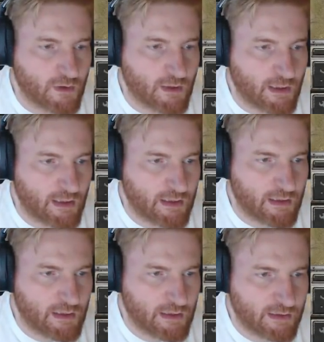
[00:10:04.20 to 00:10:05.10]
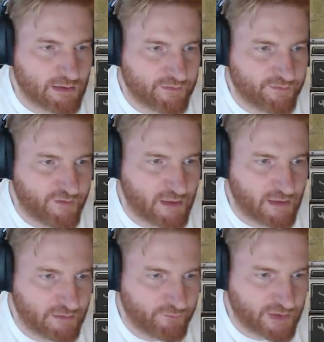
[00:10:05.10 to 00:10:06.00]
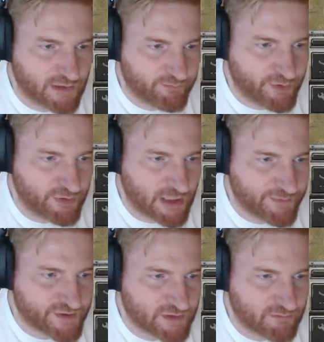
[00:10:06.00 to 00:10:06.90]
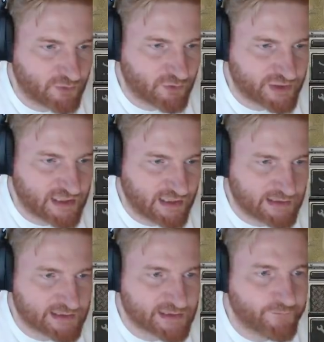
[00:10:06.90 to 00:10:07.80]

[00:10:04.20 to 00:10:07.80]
And then we can put up some more tanks.